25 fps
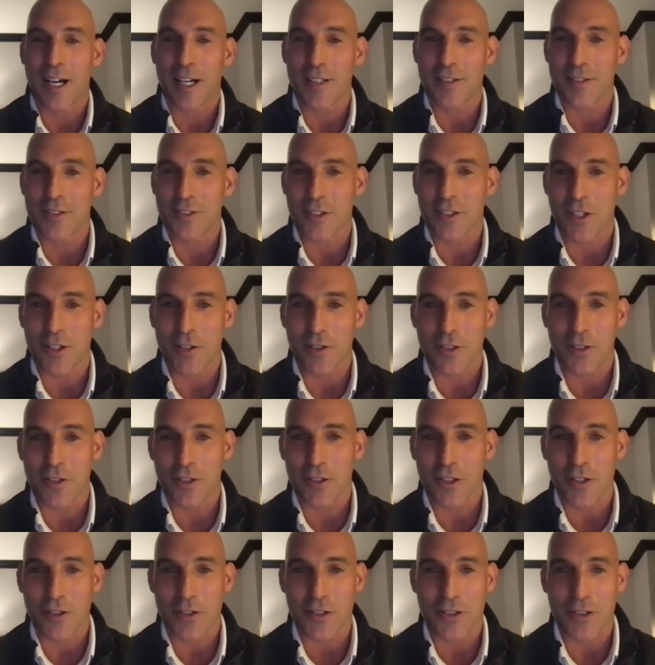So
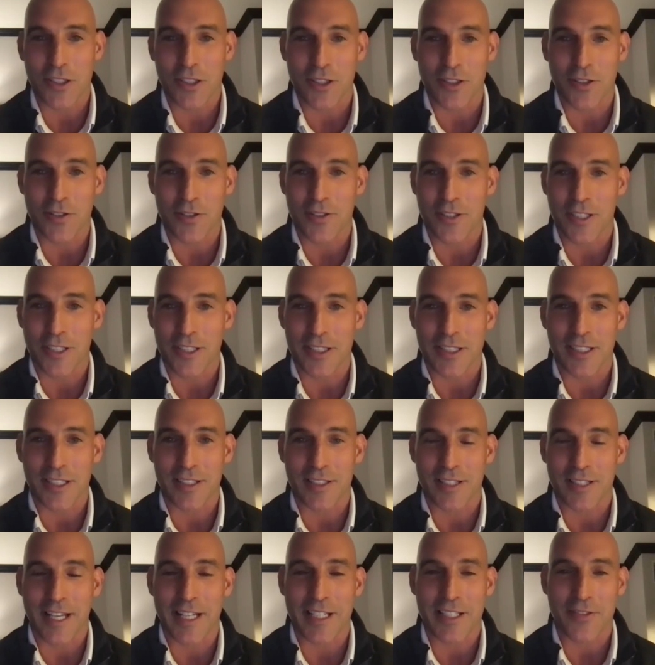kudos to you, Kristen.
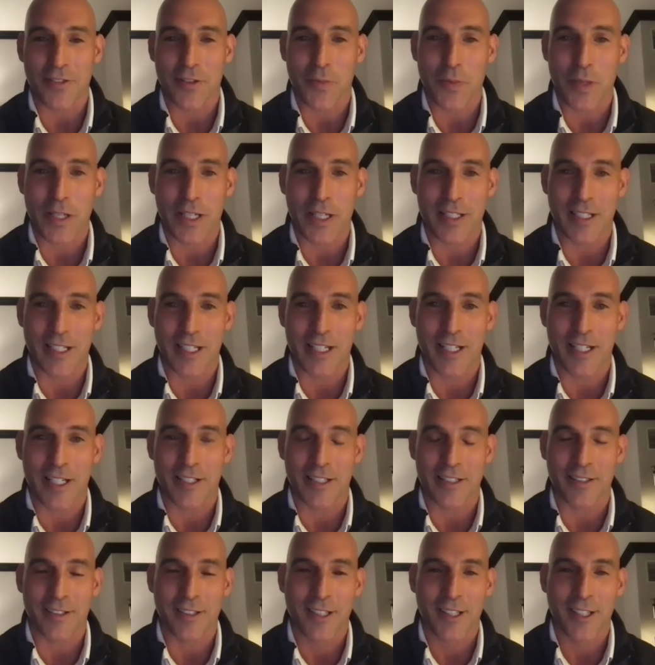Thanks for being here,
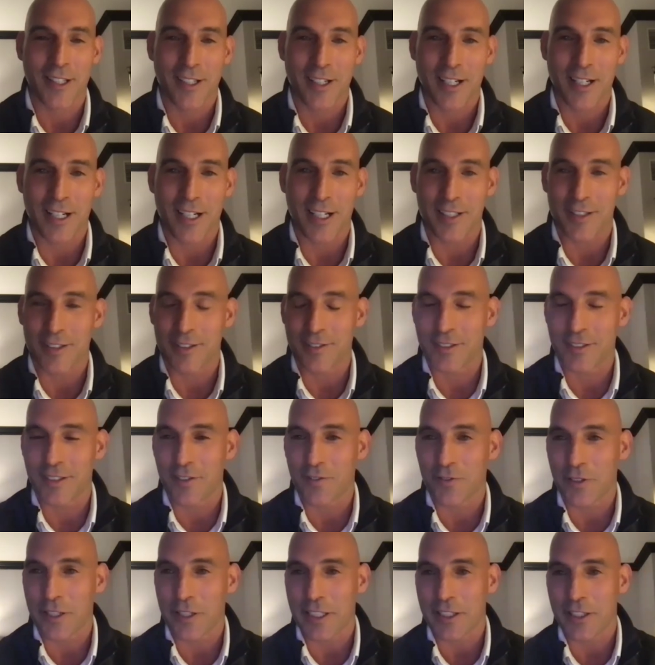and
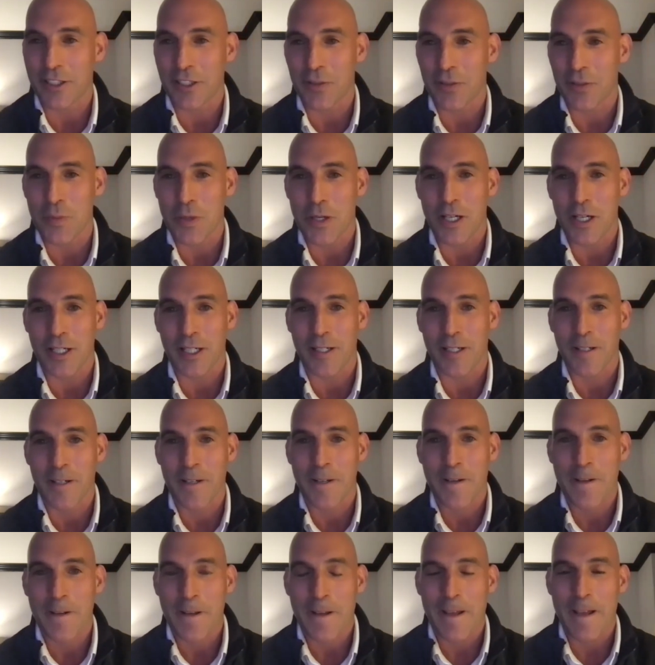love reading your book.
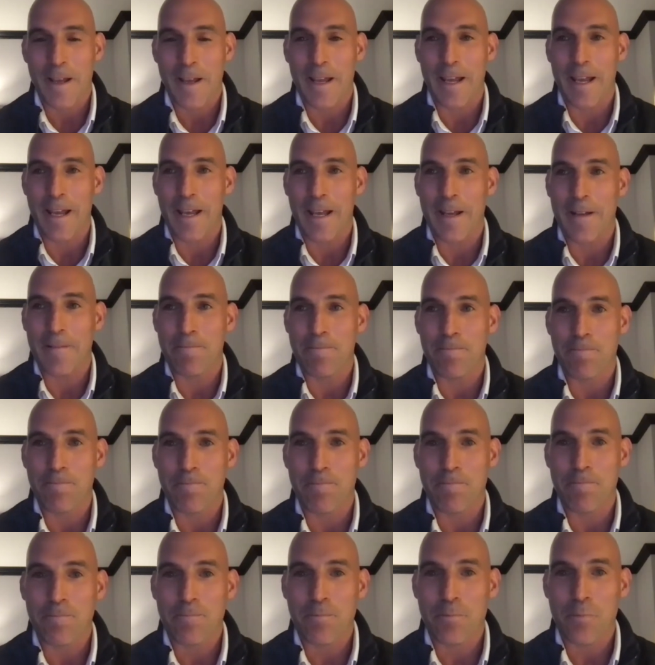And
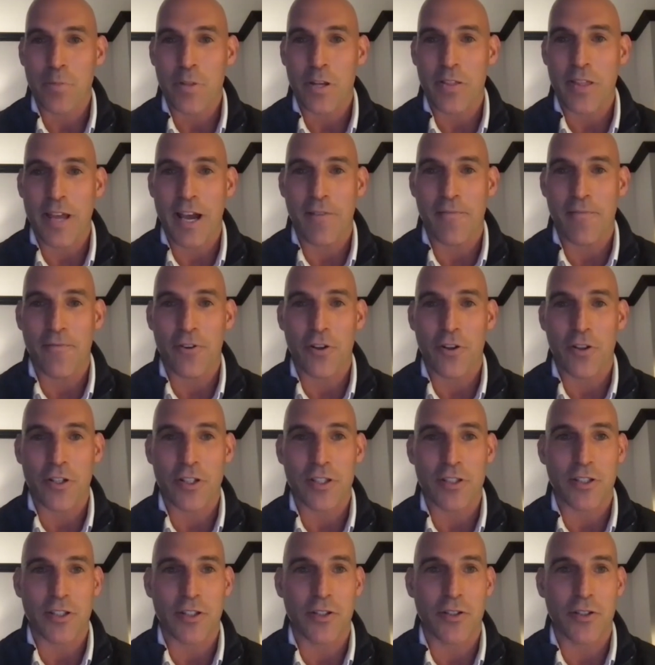without further
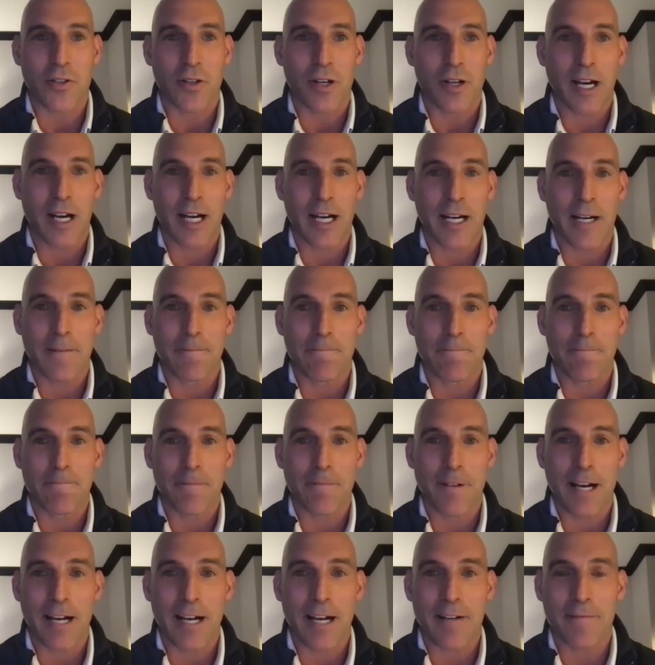ado, I
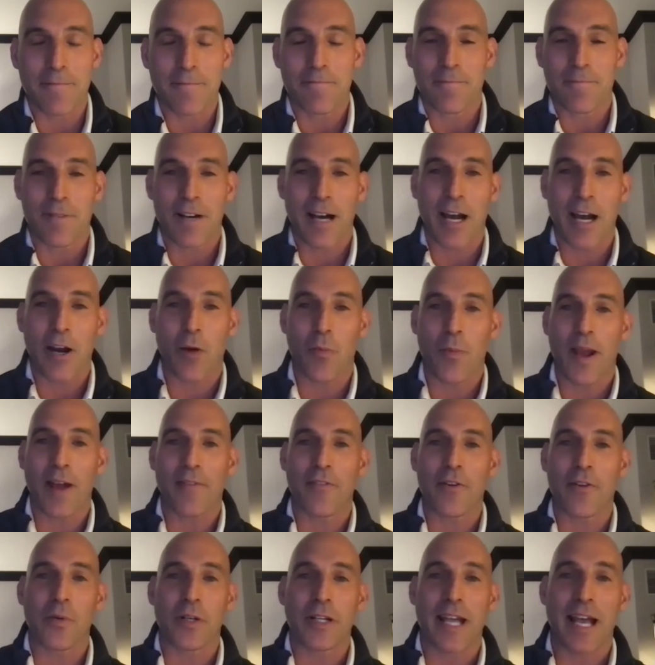hope
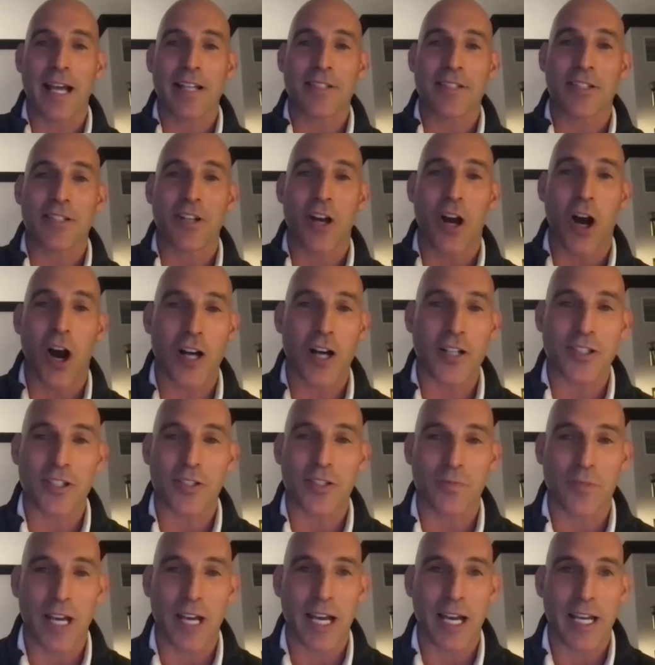everyone has an
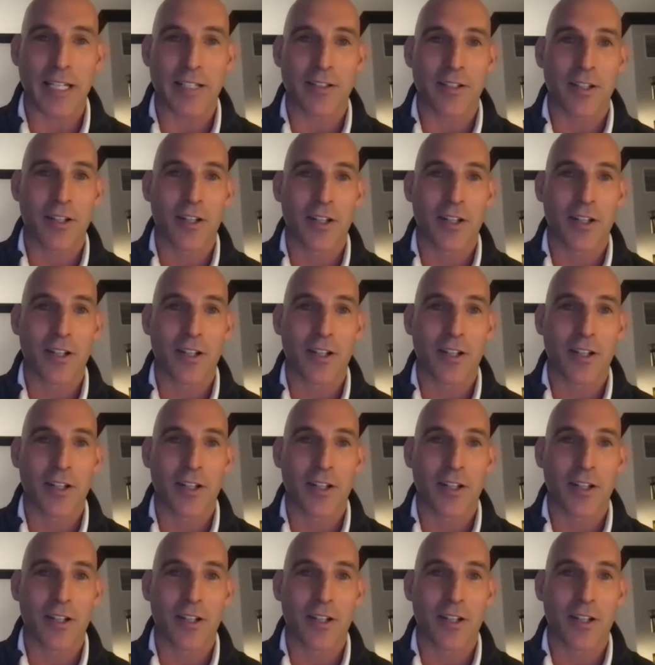awesome night.